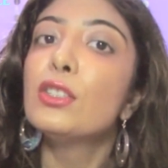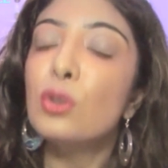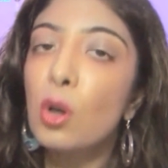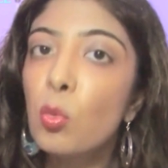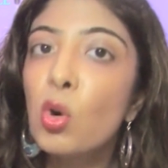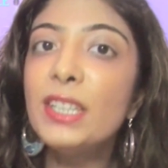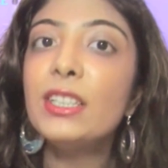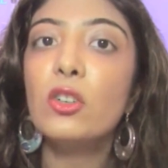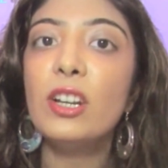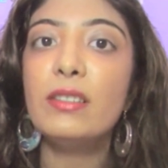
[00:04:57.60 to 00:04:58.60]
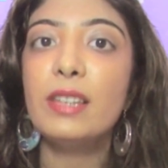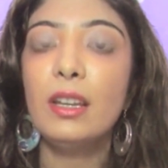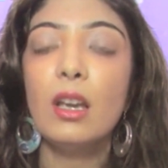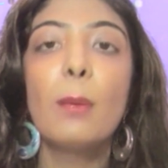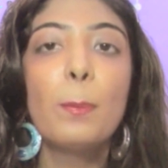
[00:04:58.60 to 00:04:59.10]
To avoid
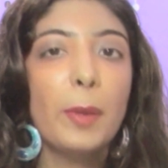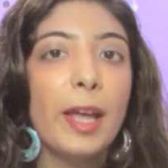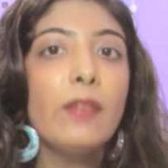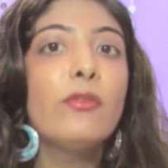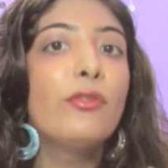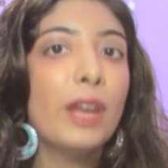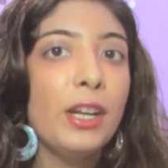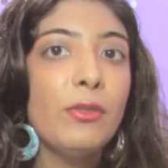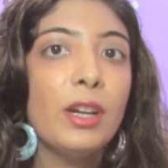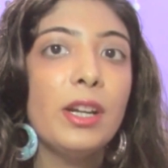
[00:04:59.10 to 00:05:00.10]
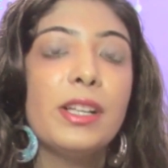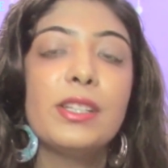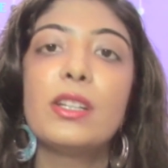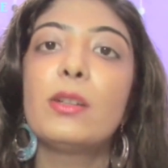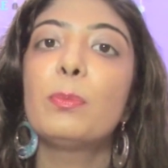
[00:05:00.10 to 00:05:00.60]
creasing, apply very
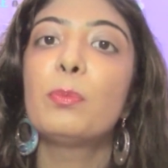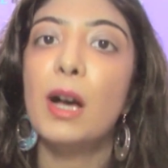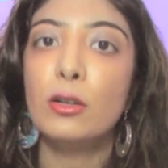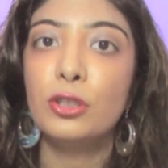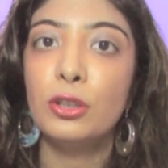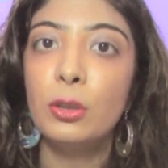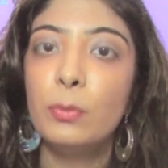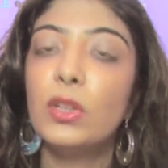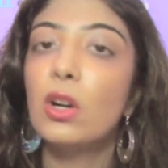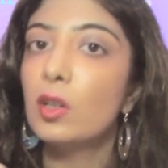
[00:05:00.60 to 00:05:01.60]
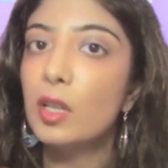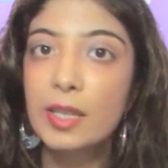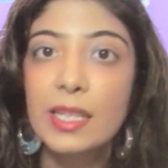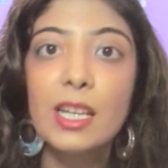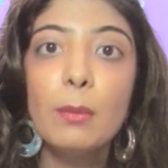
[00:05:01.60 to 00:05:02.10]
little powder or your
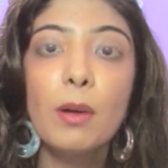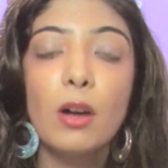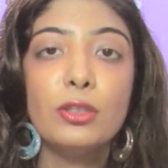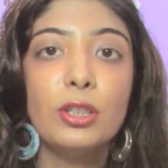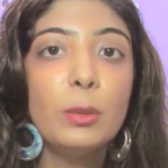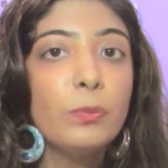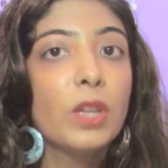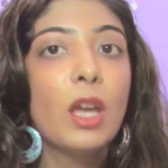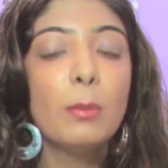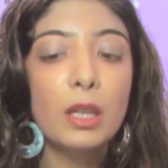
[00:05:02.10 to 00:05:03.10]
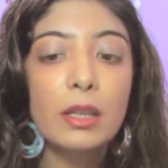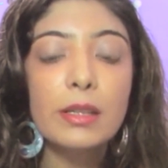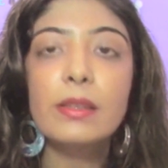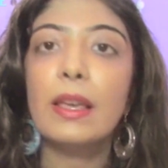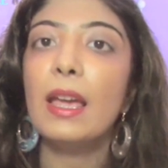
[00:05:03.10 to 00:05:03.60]
setting powder,
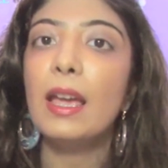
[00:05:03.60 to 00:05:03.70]
because